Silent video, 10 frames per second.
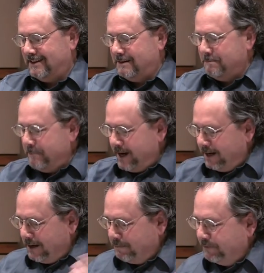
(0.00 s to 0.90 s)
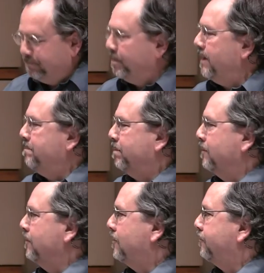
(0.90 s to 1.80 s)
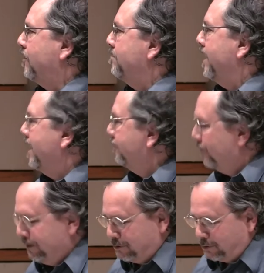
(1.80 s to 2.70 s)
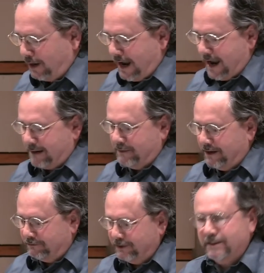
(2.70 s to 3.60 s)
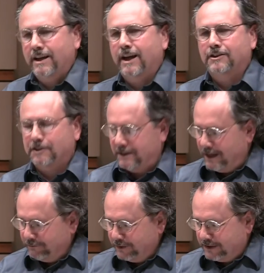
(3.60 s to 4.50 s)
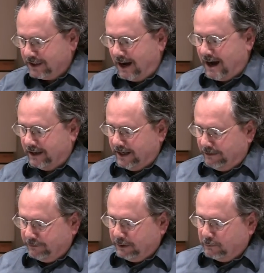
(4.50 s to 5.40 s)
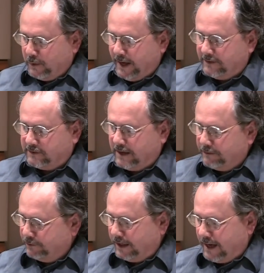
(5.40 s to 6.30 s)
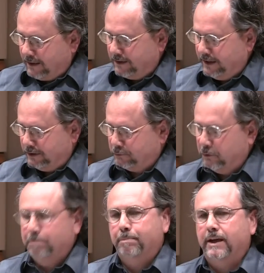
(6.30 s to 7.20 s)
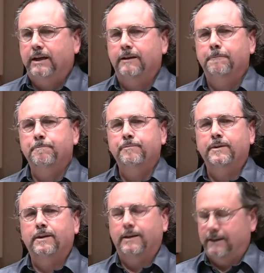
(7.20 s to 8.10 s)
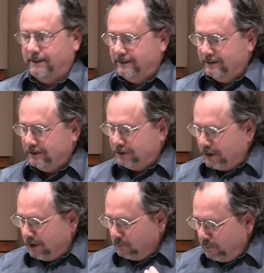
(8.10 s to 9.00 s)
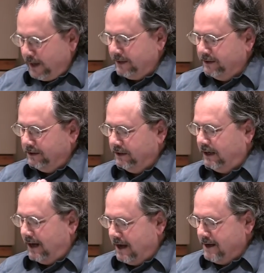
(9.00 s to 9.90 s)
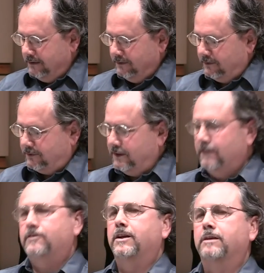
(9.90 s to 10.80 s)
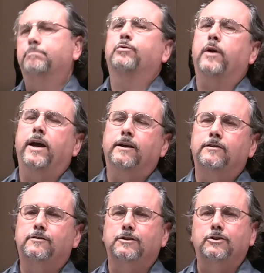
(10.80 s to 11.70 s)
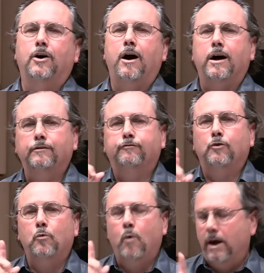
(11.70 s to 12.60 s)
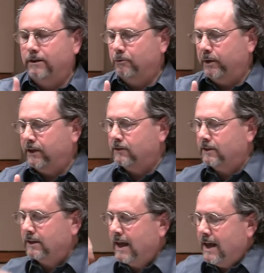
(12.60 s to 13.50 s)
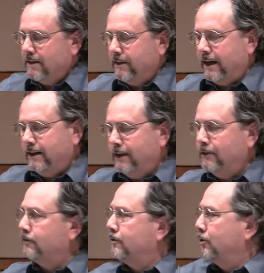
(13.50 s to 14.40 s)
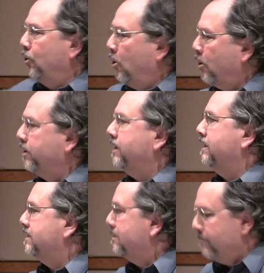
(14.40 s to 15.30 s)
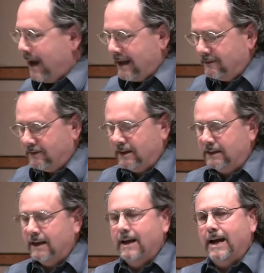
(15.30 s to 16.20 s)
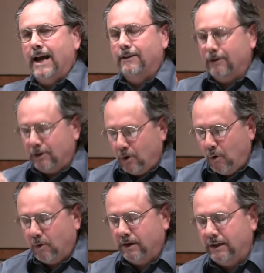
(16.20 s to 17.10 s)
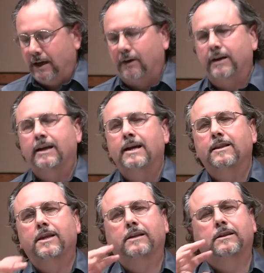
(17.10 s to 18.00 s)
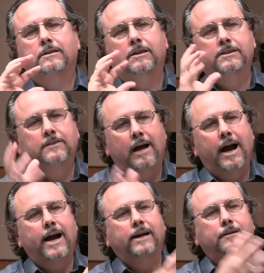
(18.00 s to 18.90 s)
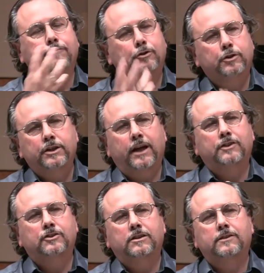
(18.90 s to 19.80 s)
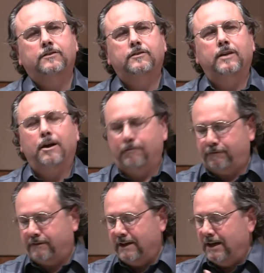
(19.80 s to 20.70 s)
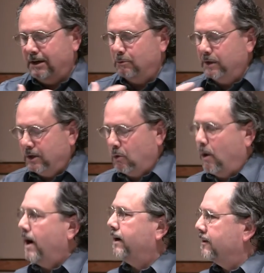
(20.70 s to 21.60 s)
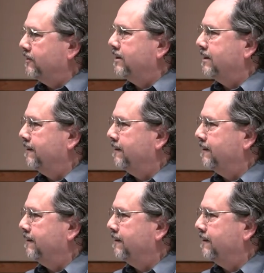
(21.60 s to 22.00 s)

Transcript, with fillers: made up of peoples from every tribe, every nation, every tongue, every race, every ethnic grouping, shall render unceasing praise to God for one reason that His glory demands it, and the corollary that the design of creation itself requires it.